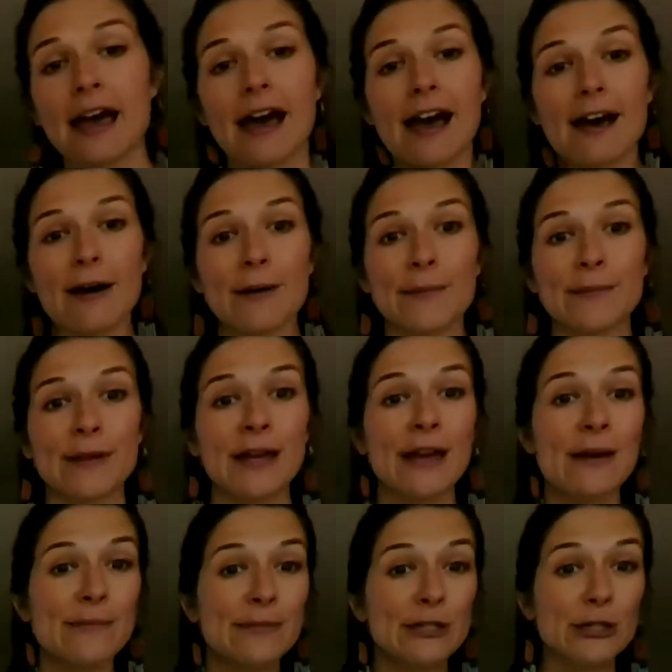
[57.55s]
Um,
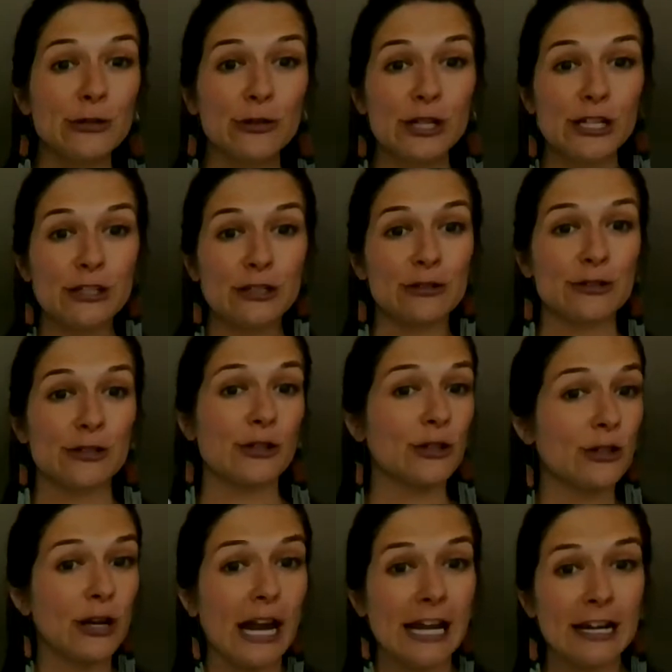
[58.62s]
you could use
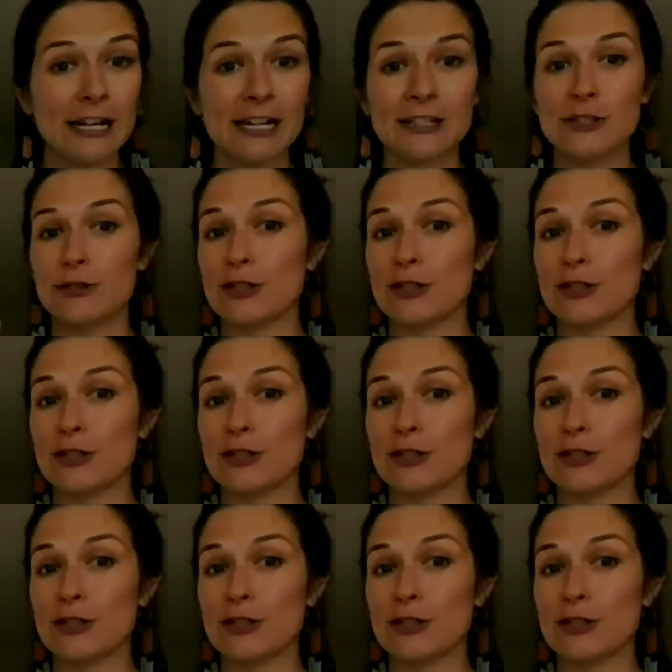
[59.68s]
crayons,